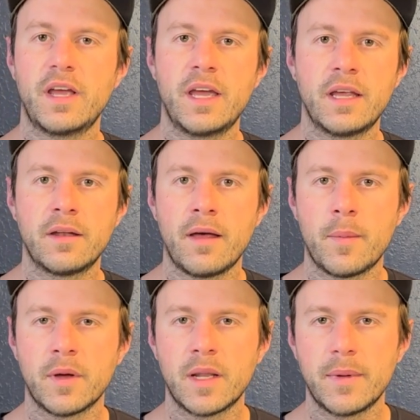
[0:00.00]
and
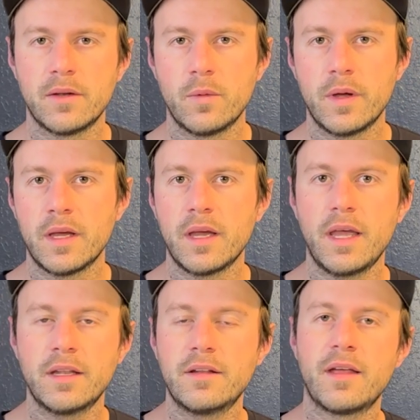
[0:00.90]
I'm going to be doing
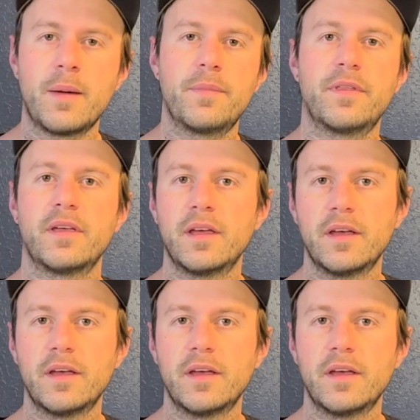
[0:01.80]
in-depth